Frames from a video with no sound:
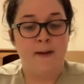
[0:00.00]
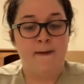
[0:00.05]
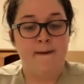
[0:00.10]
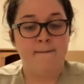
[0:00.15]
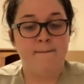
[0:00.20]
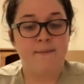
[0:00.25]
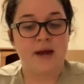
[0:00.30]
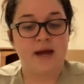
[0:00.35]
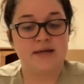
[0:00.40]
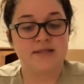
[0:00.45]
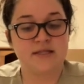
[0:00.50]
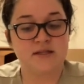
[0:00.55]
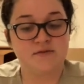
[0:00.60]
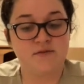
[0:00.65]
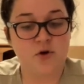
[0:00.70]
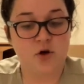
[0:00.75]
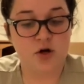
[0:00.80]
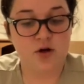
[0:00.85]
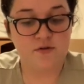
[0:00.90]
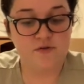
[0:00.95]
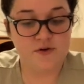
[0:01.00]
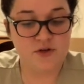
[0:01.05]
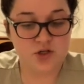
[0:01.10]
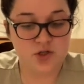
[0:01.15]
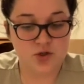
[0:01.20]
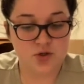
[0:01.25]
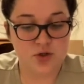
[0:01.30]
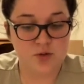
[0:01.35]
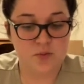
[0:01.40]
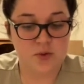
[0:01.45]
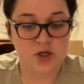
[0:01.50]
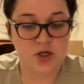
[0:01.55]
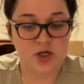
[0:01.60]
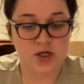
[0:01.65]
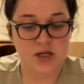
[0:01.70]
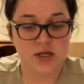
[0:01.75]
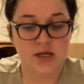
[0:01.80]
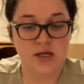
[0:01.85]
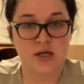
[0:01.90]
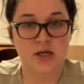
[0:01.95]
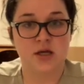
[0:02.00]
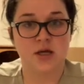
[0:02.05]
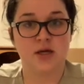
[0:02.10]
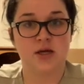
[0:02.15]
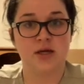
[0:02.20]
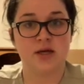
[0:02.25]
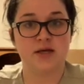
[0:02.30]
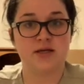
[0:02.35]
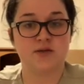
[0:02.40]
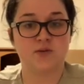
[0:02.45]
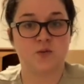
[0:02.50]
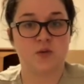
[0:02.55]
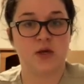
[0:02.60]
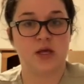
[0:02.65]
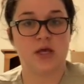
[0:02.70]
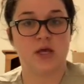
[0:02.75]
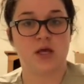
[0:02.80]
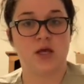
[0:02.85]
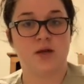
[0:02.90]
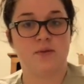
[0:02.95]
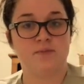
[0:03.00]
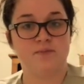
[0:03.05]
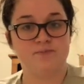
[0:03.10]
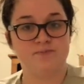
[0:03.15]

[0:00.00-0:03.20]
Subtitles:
Passive artificial immunity is when